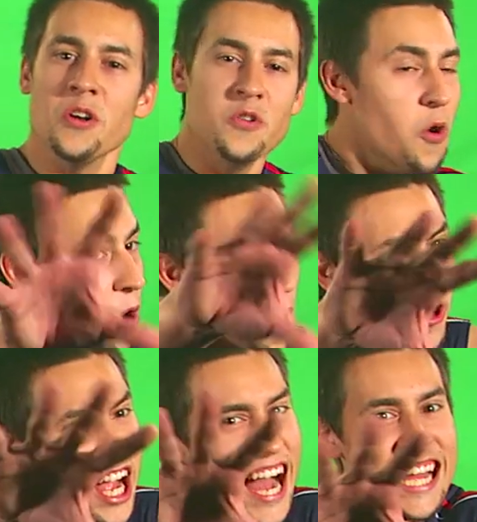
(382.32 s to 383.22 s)
No,
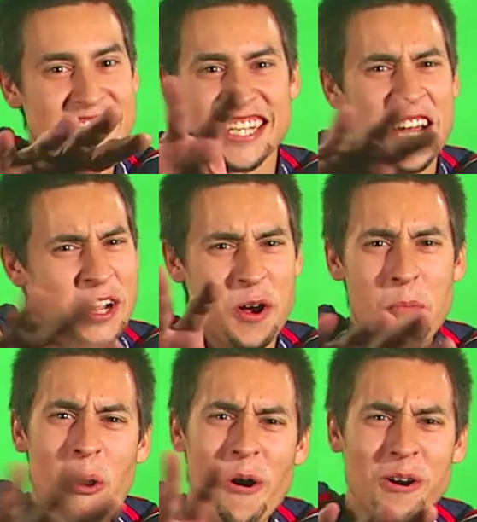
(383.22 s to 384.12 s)
guys, come
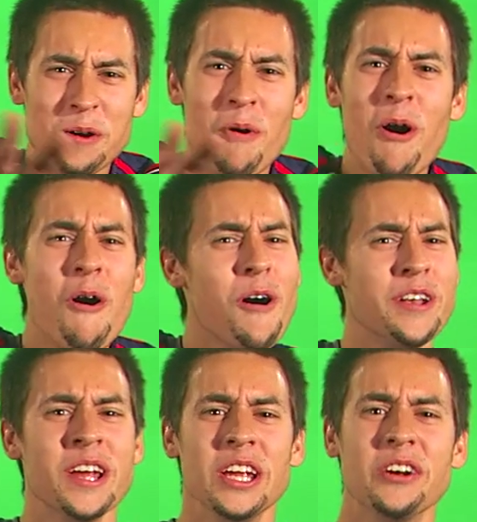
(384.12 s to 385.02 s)
on, come
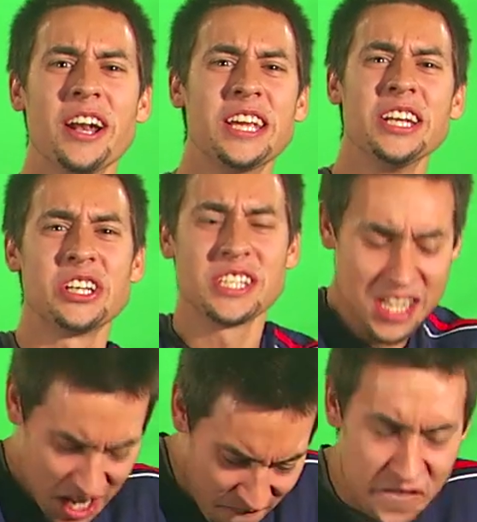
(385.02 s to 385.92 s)
on. You gotta get your
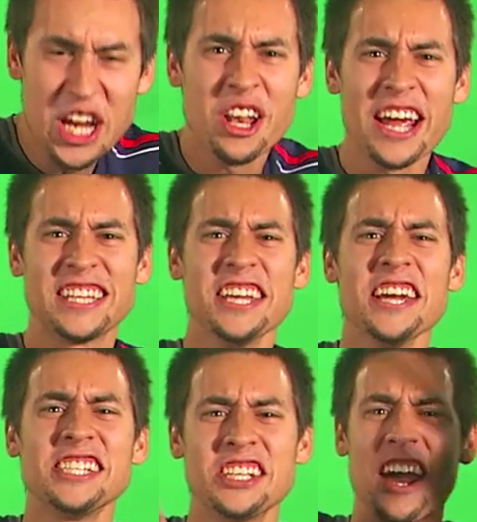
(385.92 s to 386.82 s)
beat like
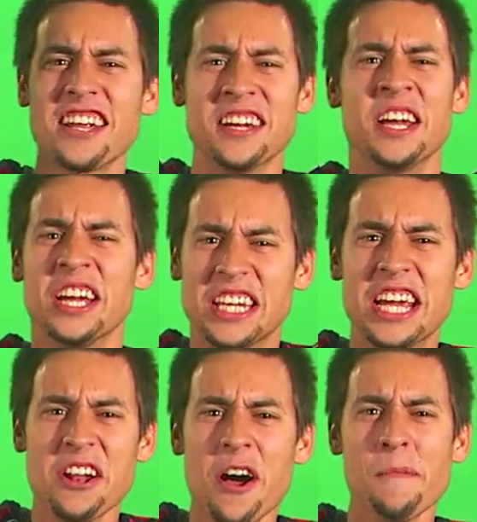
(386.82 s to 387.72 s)
this. You gotta
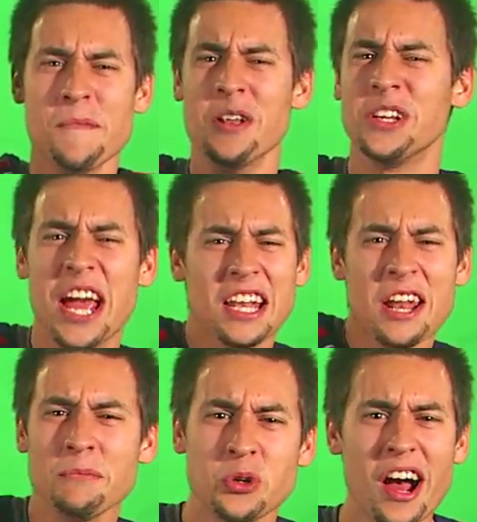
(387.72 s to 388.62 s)
get up. You can't let
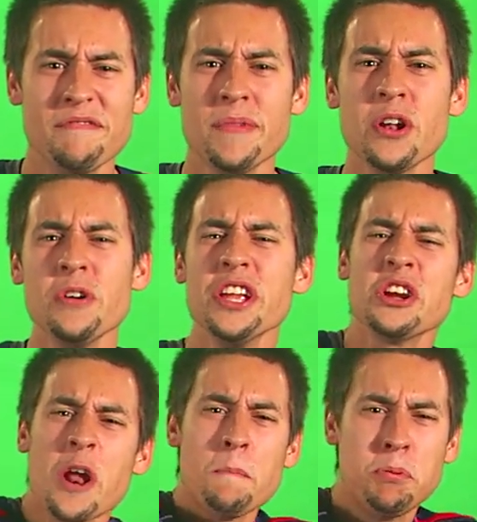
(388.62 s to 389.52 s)
him drive middle, and then you
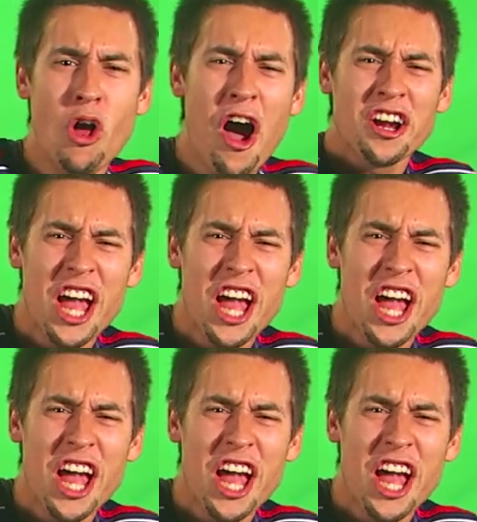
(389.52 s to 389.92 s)
gotta block